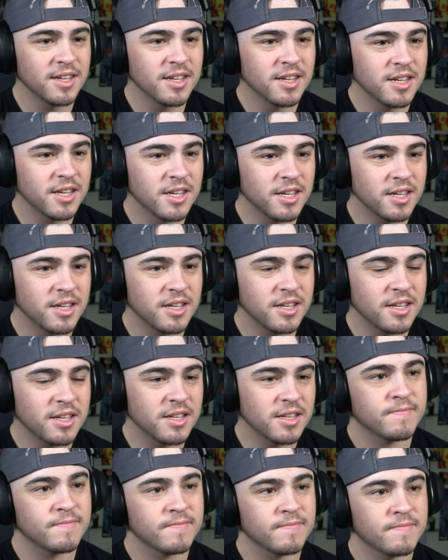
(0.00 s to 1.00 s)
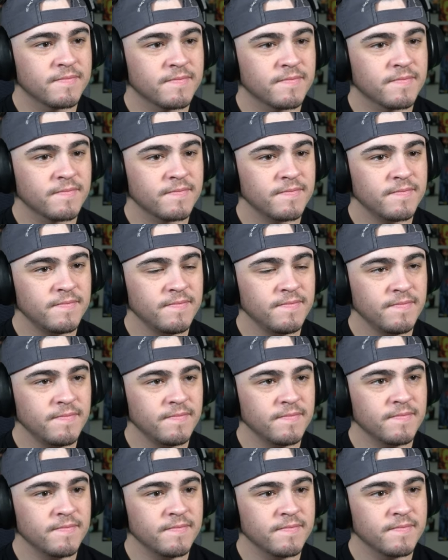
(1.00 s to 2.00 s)

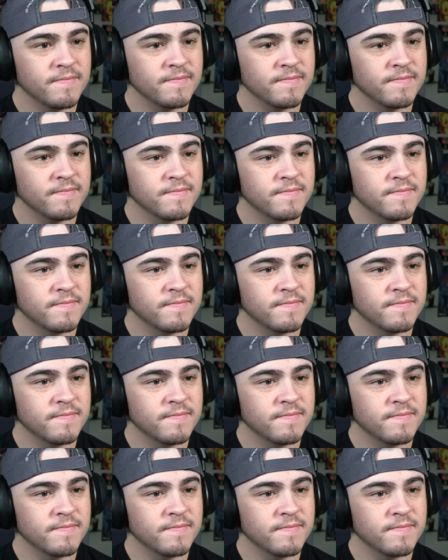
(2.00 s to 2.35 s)
(silence)